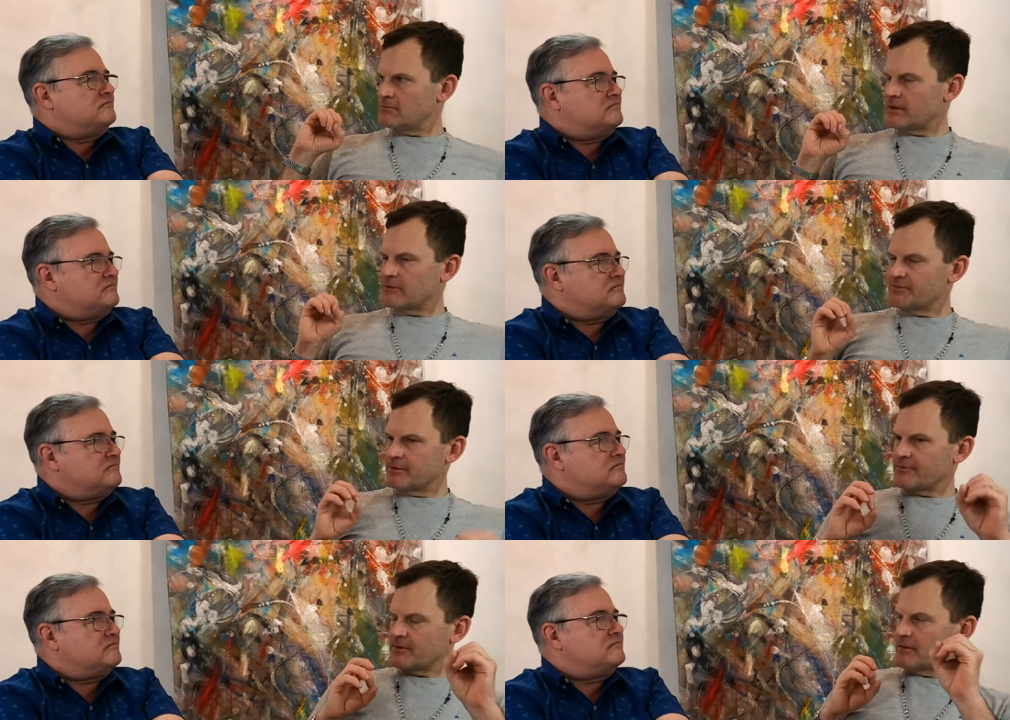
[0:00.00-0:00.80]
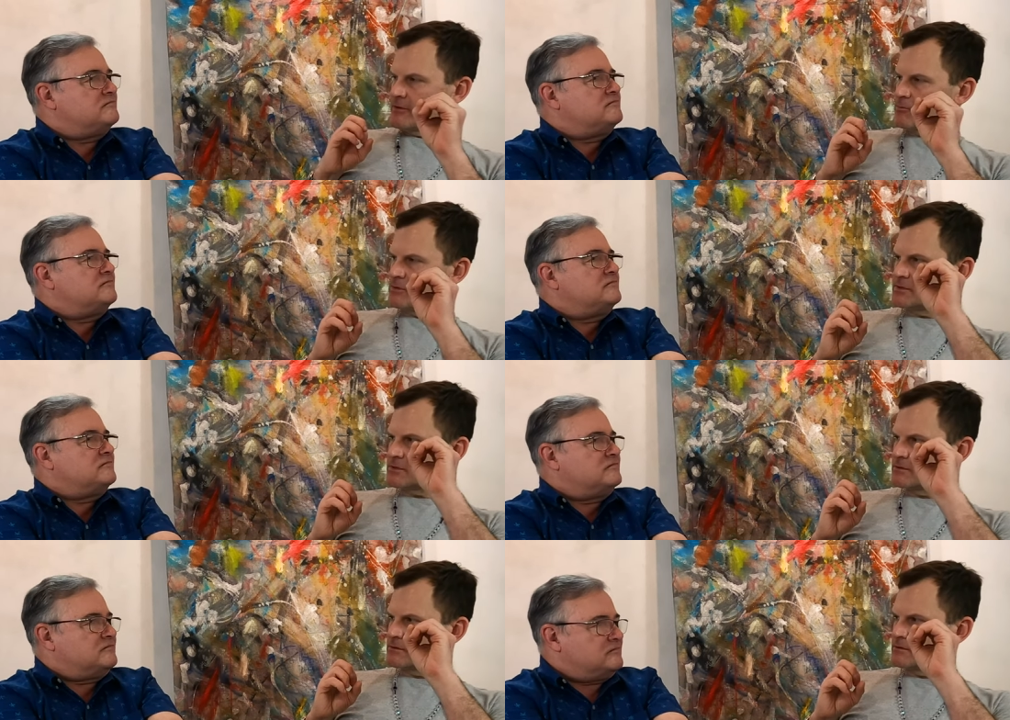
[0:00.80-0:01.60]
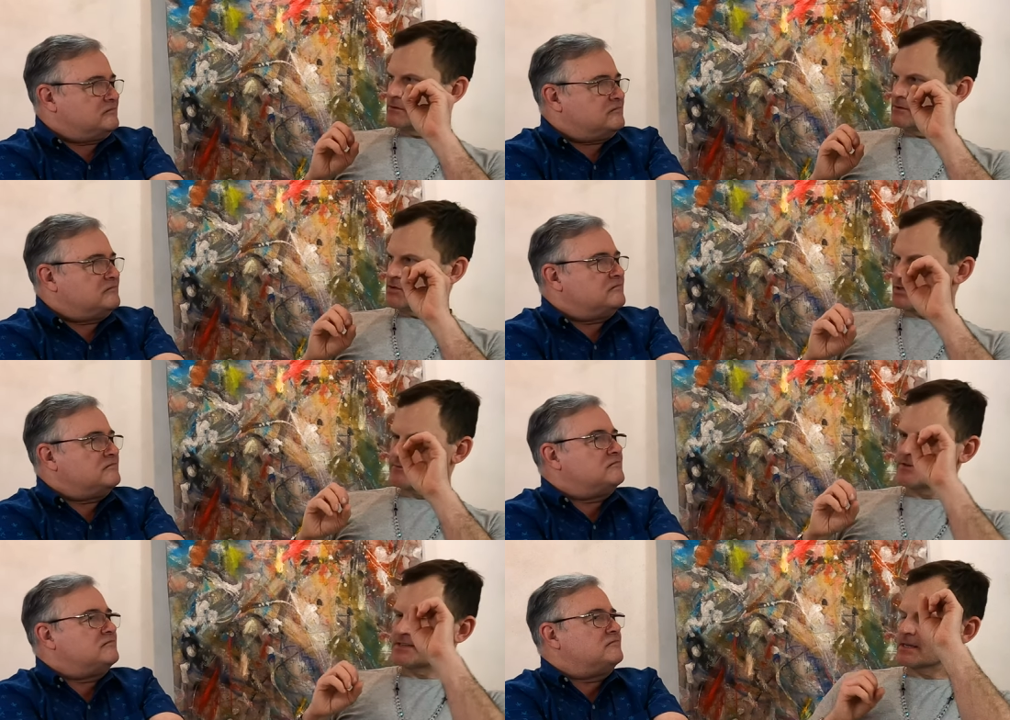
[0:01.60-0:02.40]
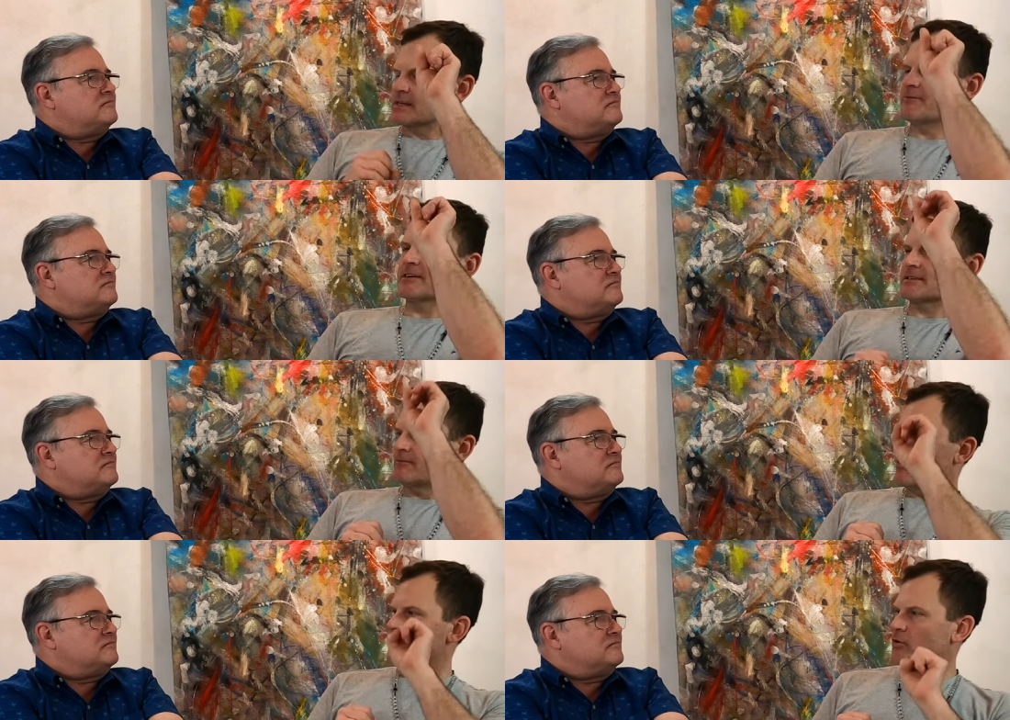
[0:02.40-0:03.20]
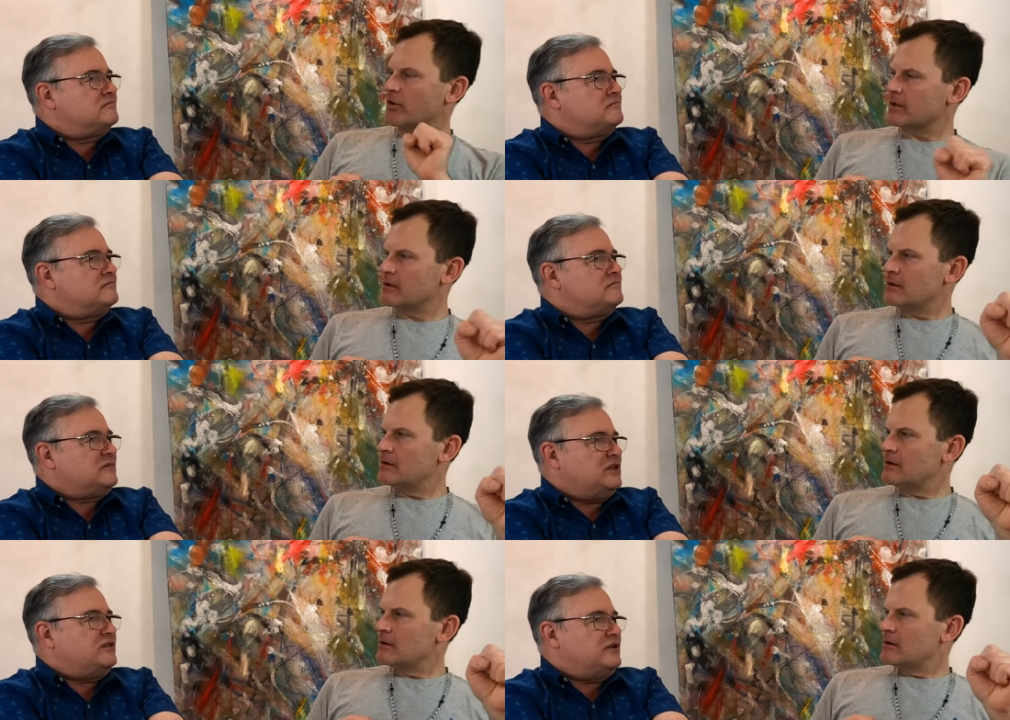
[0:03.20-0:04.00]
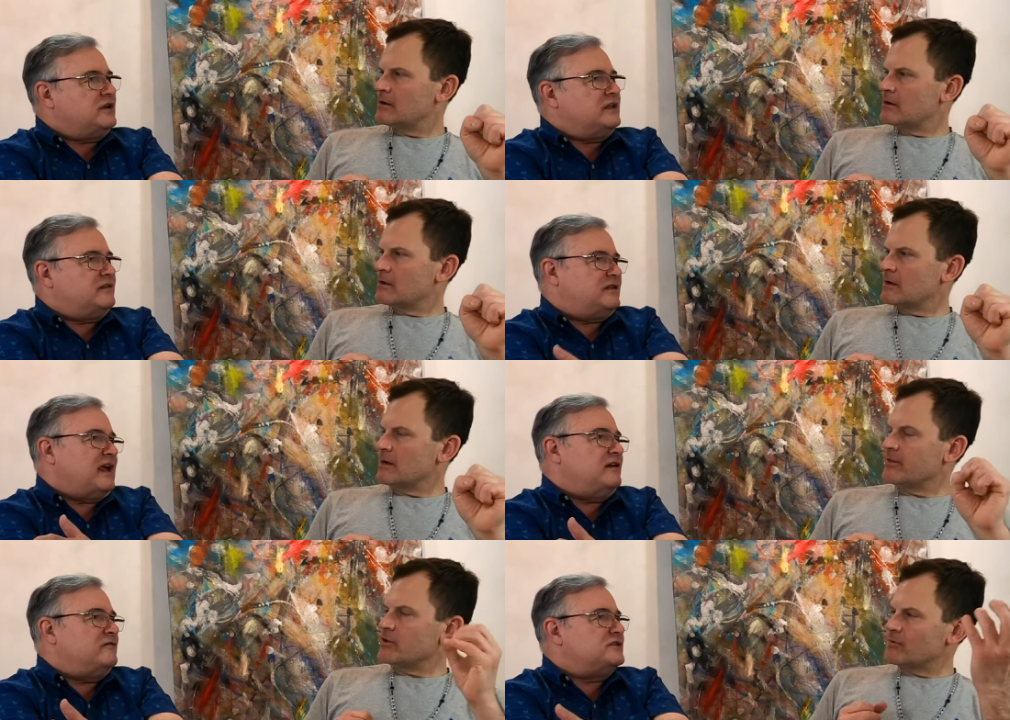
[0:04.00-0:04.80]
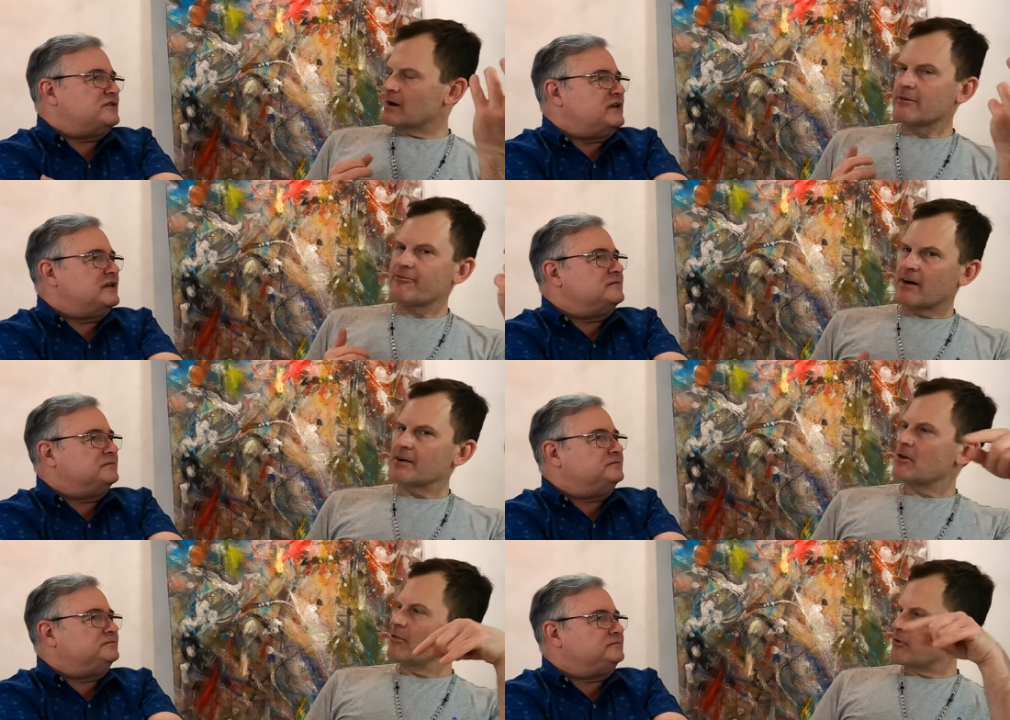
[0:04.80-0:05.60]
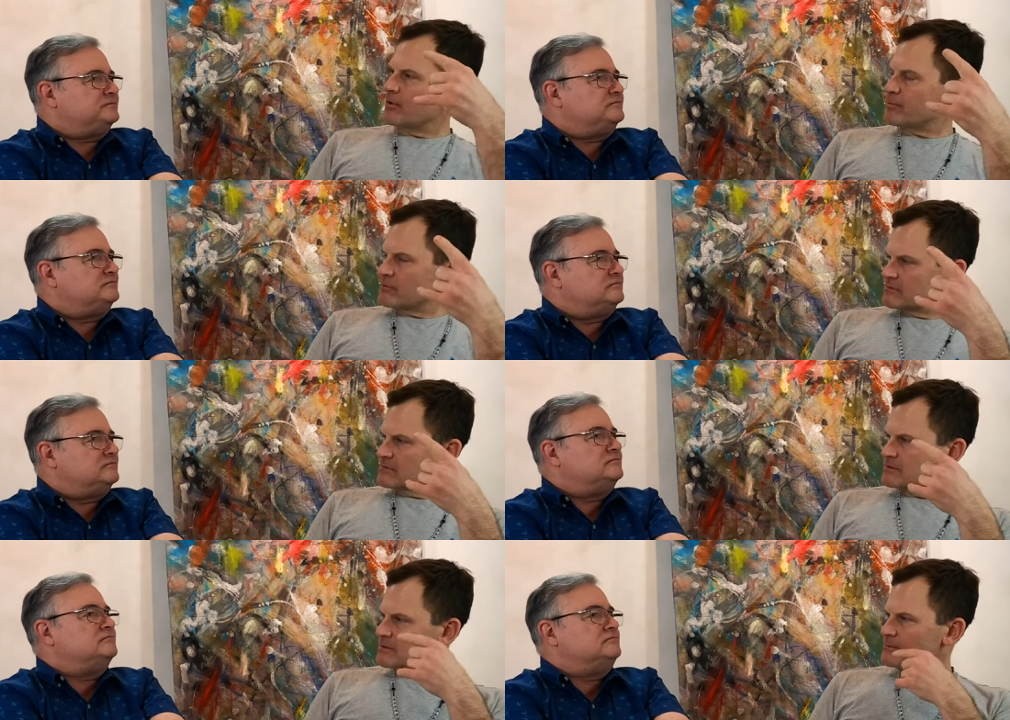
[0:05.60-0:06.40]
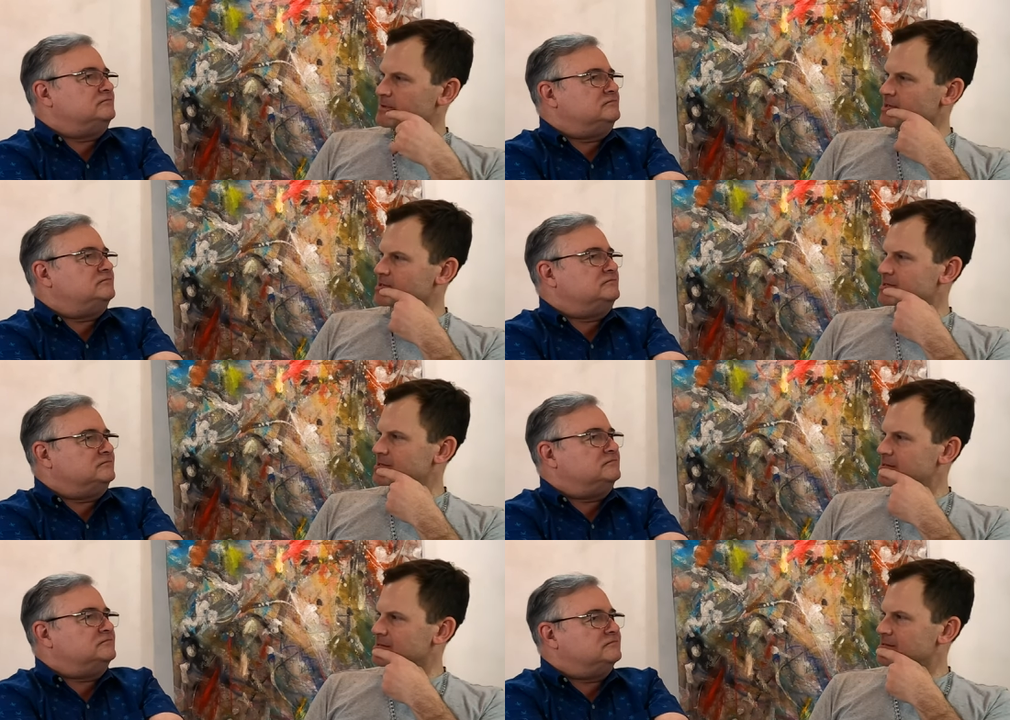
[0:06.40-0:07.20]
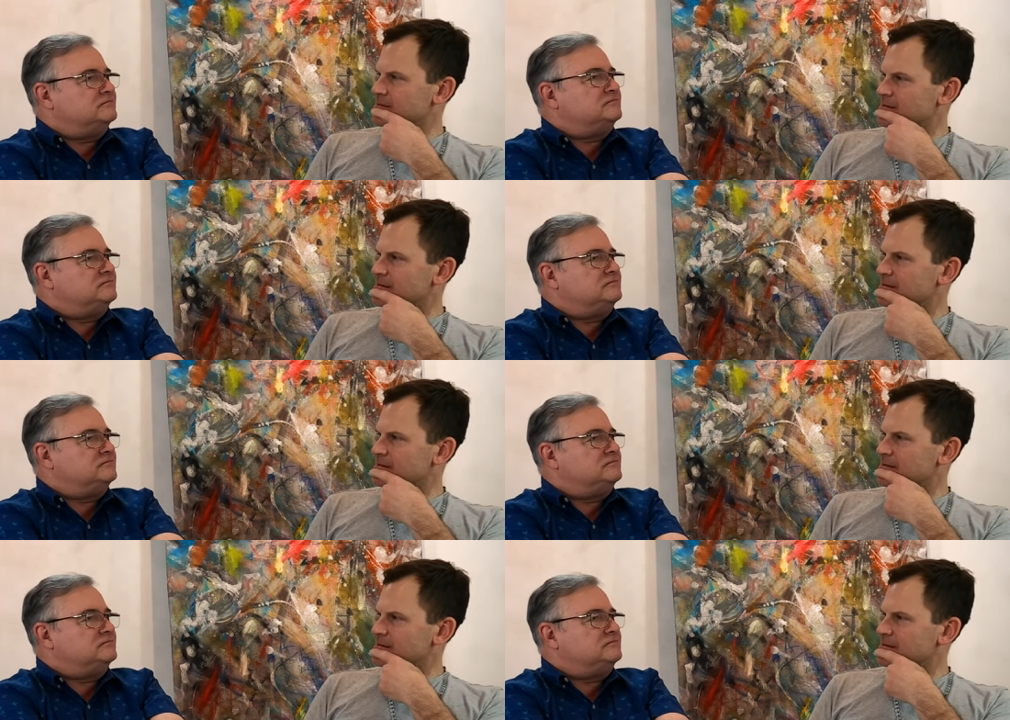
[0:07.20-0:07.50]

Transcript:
Speaker 1: that are different than the other ones just for the significance of the thirty. The thirtieth. And then you've got to find all thirty pearls in the piece. Mm-hmm.